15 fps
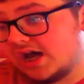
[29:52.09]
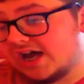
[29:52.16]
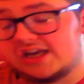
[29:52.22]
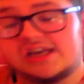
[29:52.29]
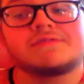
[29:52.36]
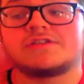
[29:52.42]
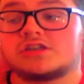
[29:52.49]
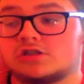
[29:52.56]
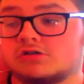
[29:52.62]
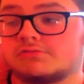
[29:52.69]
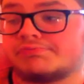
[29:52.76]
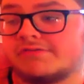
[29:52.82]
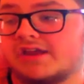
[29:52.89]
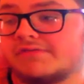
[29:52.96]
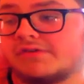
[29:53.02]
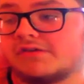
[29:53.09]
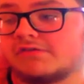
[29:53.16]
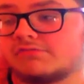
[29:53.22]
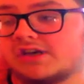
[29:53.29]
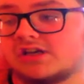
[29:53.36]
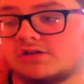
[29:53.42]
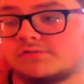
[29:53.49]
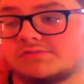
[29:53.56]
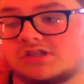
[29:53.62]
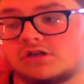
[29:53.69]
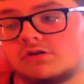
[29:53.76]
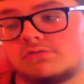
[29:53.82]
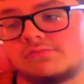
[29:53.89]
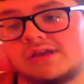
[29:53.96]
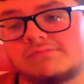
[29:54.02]
I never do previews when it comes to
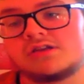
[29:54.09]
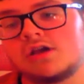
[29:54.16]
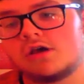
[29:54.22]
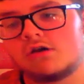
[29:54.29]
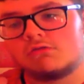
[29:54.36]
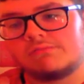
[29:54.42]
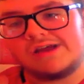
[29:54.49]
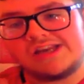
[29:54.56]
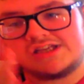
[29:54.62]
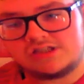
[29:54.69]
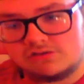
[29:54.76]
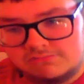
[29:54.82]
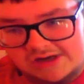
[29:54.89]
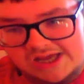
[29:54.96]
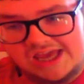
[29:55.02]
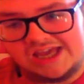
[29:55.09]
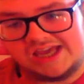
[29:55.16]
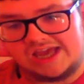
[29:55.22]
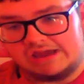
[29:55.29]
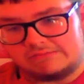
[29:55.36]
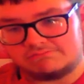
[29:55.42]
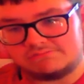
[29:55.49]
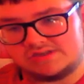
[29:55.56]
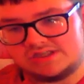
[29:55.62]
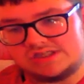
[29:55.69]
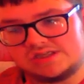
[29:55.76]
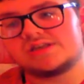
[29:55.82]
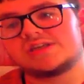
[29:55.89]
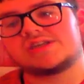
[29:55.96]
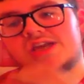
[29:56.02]
home games. When it's away
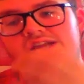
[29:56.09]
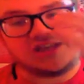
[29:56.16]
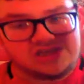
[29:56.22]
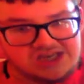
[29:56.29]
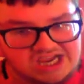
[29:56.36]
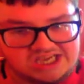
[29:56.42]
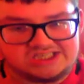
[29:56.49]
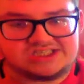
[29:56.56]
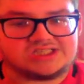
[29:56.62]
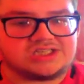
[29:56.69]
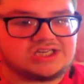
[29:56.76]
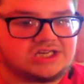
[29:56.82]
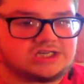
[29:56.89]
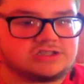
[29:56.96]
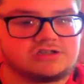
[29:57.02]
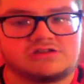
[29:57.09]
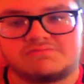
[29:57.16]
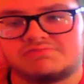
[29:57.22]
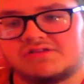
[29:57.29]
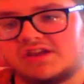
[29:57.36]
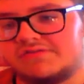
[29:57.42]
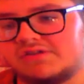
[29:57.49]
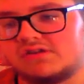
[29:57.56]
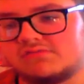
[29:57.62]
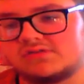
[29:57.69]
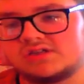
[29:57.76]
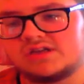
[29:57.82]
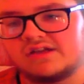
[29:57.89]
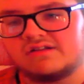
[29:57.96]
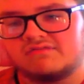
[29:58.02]
games, then yes, I do
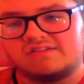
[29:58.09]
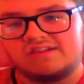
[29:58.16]
previews.